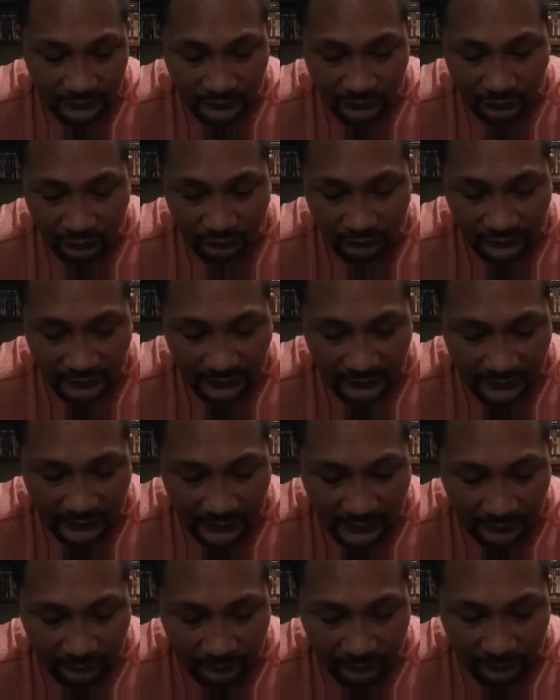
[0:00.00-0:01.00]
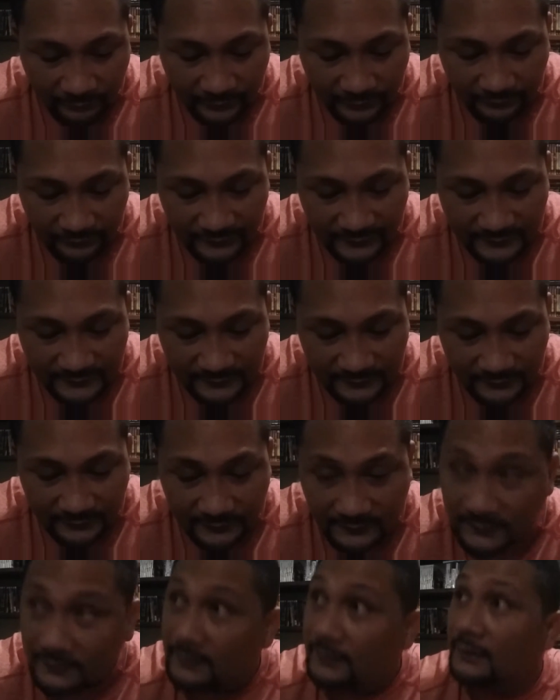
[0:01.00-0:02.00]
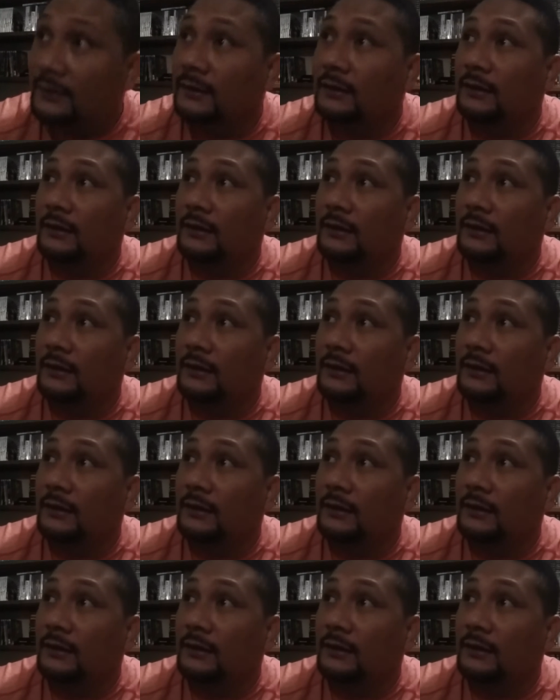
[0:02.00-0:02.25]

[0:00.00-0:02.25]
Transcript: good old DI for 50 cents